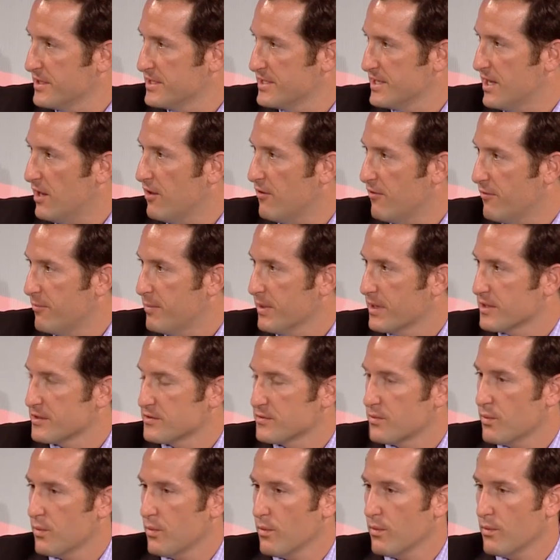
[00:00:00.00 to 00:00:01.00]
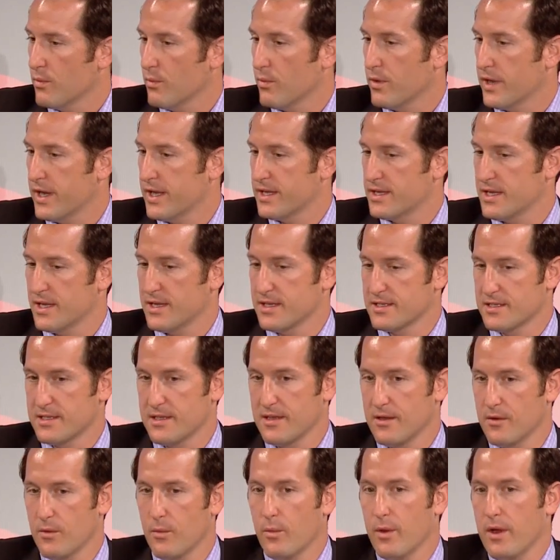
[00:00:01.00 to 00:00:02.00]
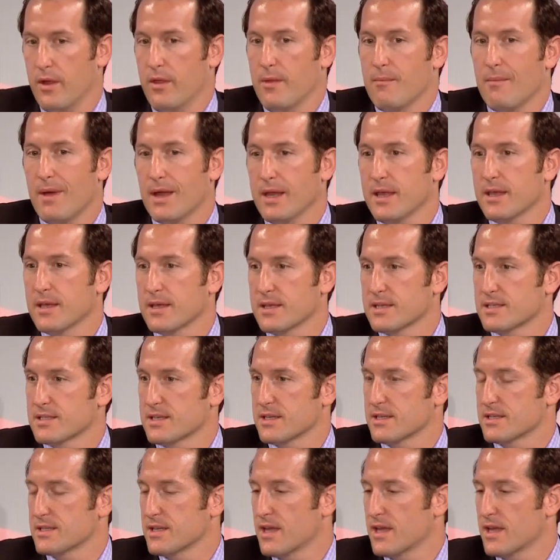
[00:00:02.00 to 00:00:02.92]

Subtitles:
itself, because what it does, where the money is